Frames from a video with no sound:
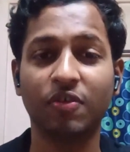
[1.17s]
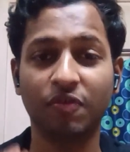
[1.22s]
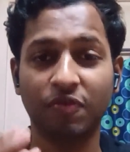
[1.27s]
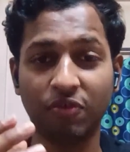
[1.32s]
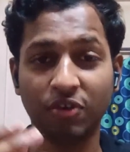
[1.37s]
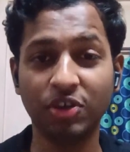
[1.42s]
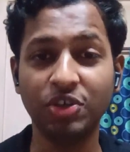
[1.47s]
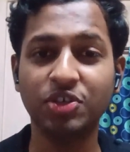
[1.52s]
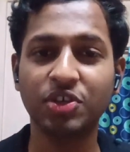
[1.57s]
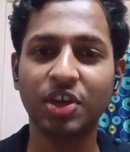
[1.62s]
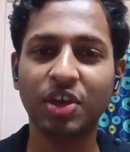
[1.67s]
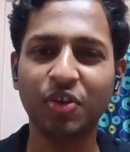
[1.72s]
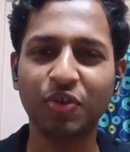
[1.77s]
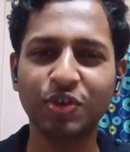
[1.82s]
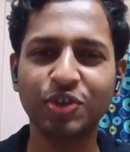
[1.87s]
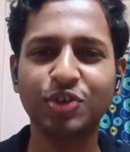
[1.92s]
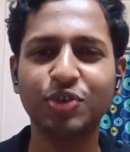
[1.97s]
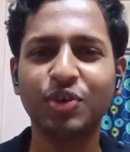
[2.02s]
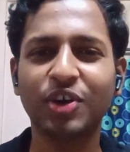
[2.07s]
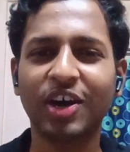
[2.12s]
First thing
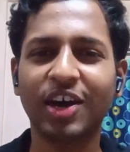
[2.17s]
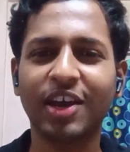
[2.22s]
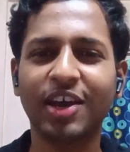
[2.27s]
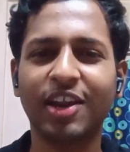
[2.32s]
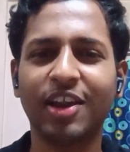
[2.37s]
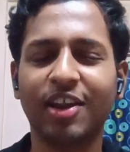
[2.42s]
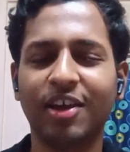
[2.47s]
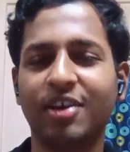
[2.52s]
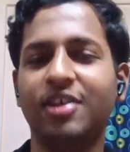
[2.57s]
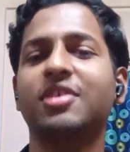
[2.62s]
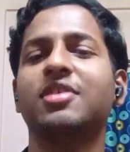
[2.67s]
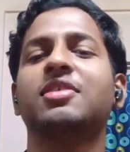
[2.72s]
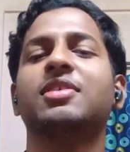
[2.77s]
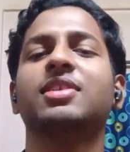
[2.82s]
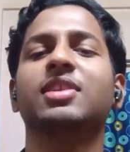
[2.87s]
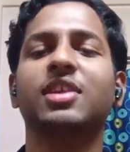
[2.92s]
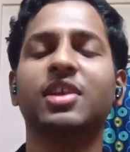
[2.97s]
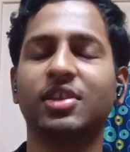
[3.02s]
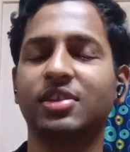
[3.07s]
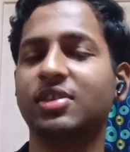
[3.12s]
which I learned
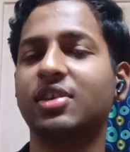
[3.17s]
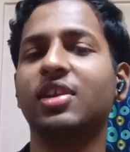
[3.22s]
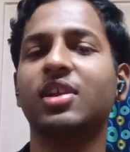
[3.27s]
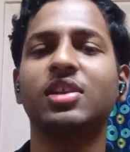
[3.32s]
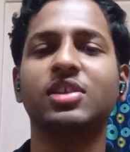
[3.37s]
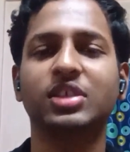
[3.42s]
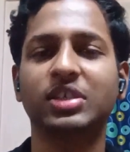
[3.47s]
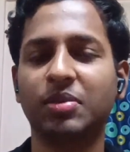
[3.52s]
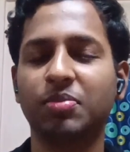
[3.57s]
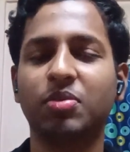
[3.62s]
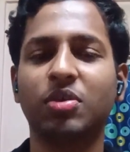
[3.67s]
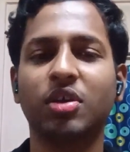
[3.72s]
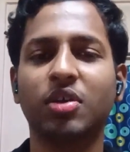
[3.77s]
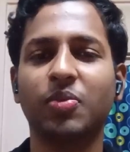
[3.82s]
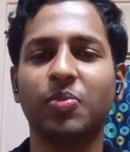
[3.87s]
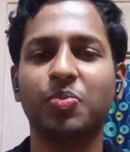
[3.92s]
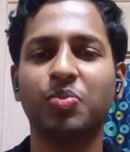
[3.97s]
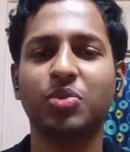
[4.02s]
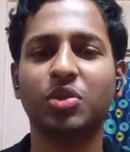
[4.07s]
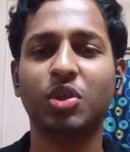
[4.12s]
in linear algebra
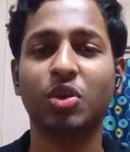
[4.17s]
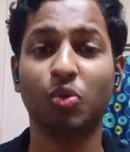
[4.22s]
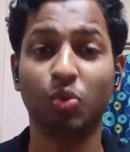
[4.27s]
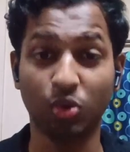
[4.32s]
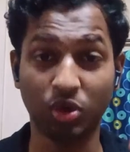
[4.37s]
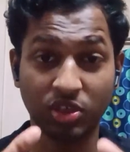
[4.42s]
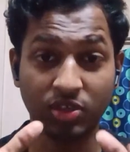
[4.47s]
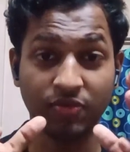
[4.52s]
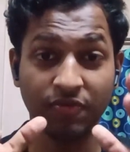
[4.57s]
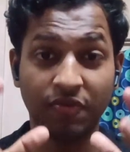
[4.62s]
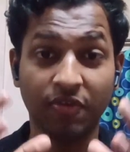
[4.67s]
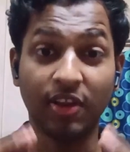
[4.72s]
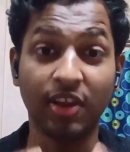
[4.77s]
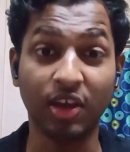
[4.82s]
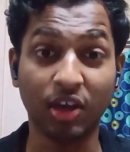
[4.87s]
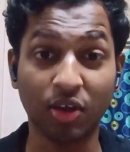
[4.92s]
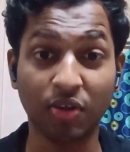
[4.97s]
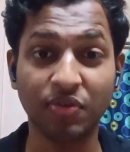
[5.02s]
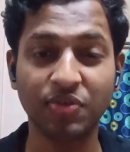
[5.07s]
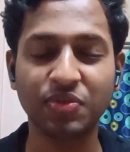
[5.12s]
was
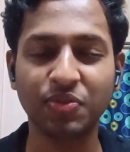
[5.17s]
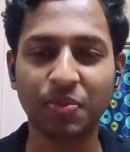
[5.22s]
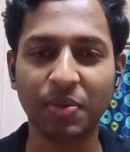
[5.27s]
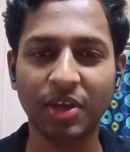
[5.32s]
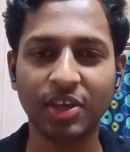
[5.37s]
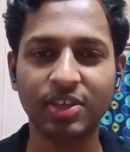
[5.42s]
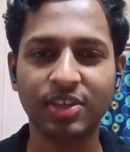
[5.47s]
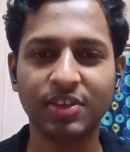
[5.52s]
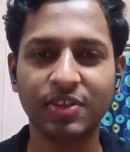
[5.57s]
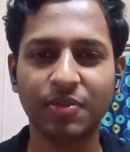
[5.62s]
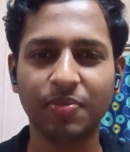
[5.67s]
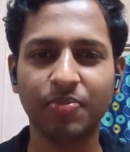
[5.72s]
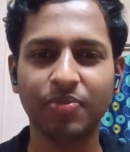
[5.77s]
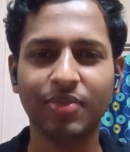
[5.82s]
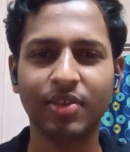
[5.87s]
filling of space.